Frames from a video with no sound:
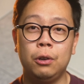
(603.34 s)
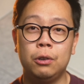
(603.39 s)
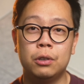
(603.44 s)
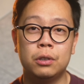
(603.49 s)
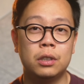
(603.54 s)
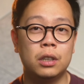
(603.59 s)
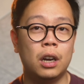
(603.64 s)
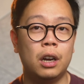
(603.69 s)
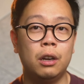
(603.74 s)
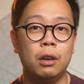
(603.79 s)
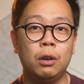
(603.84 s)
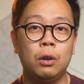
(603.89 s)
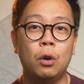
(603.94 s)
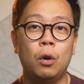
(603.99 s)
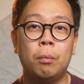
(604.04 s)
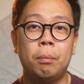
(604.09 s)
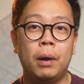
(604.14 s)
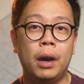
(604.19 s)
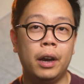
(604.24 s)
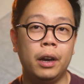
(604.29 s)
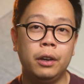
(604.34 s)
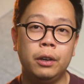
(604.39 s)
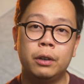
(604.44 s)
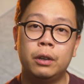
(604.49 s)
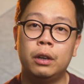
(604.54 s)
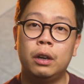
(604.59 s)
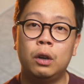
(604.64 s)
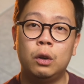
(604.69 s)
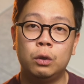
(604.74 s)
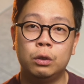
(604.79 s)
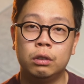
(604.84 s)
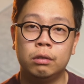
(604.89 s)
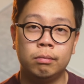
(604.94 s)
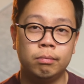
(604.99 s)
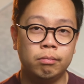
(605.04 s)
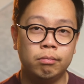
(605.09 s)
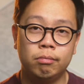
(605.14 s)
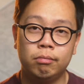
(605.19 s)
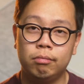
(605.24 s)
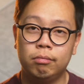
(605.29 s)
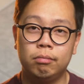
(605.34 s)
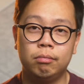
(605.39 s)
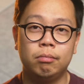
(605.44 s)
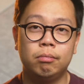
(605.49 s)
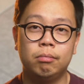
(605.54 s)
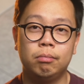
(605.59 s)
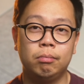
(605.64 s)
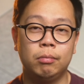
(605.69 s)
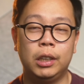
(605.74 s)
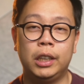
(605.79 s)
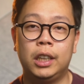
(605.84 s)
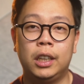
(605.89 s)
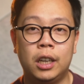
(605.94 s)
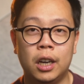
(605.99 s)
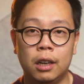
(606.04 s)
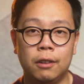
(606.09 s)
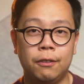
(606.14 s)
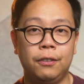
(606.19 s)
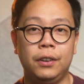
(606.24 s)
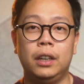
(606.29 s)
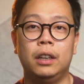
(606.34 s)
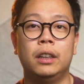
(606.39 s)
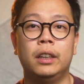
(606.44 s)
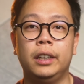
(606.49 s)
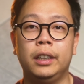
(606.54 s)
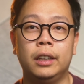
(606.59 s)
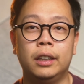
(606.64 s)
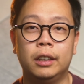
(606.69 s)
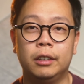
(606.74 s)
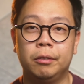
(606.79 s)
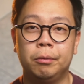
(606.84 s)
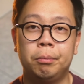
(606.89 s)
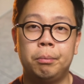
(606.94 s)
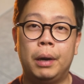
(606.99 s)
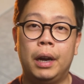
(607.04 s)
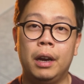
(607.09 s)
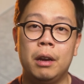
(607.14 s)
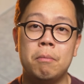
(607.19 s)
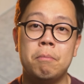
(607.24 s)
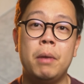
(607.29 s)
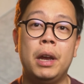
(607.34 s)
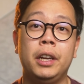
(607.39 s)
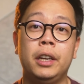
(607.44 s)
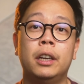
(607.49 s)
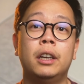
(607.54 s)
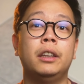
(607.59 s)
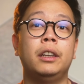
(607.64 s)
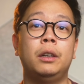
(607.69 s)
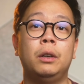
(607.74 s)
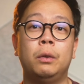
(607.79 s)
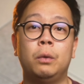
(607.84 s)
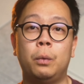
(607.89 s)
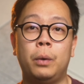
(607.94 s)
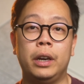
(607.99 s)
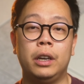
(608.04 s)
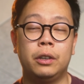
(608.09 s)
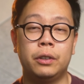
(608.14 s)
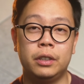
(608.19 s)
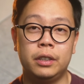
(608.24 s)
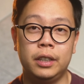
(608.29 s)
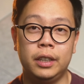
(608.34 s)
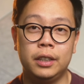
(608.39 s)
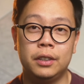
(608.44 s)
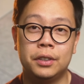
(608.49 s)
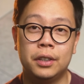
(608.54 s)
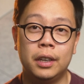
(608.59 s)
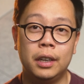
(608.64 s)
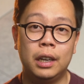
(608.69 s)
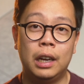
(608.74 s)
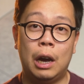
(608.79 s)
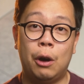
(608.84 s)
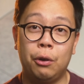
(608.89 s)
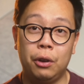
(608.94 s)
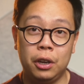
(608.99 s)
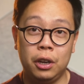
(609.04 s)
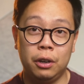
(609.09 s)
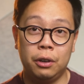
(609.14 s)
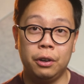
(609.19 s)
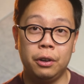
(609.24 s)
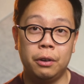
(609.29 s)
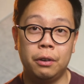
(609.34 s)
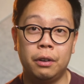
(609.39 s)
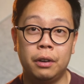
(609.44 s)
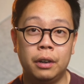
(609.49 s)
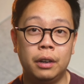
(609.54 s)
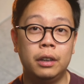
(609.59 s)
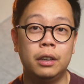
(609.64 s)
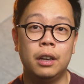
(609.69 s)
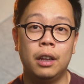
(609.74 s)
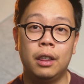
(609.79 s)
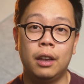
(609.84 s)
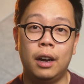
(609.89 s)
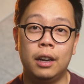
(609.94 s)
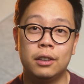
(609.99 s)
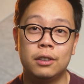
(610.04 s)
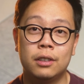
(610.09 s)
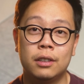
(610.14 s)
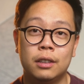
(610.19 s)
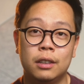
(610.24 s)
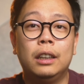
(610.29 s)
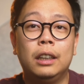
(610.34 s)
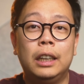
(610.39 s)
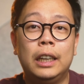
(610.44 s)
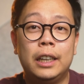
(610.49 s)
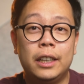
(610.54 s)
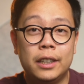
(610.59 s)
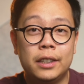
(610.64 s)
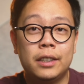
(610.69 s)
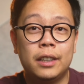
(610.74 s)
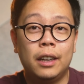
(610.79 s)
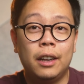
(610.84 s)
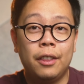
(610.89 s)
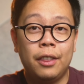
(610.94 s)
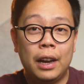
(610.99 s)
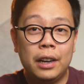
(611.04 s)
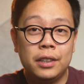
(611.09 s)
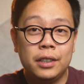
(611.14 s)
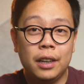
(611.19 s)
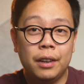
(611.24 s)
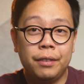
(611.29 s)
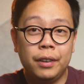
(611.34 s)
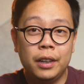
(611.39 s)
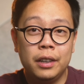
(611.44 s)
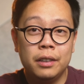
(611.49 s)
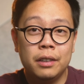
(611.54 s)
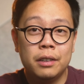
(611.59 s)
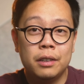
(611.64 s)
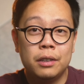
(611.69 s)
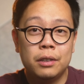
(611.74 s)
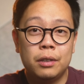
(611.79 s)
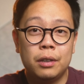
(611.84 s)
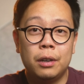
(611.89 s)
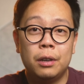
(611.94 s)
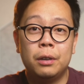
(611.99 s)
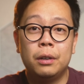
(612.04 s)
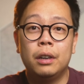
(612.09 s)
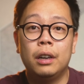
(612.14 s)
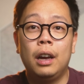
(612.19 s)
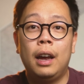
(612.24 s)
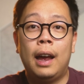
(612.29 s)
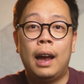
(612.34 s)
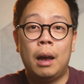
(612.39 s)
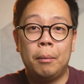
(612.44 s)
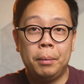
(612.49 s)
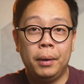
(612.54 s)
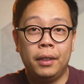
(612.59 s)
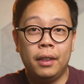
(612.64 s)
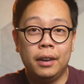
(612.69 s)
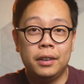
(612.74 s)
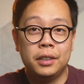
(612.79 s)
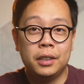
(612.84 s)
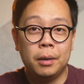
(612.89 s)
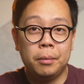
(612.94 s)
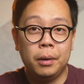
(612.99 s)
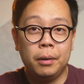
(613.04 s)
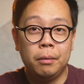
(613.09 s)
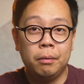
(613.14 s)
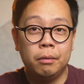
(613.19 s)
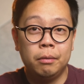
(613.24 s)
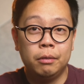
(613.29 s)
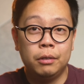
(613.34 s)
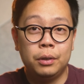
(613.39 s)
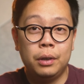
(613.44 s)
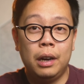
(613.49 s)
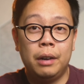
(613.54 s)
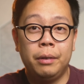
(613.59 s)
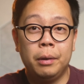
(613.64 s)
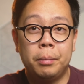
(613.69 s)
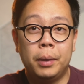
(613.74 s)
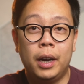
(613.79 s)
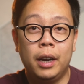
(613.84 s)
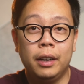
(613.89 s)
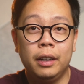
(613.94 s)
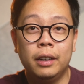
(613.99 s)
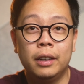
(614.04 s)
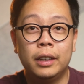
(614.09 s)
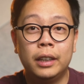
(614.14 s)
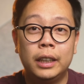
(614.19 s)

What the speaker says: just kind of go by your own gut feeling by many other wine critiques? I want to hear your thoughts. It is Thanksgiving, so happy Thanksgiving to everybody.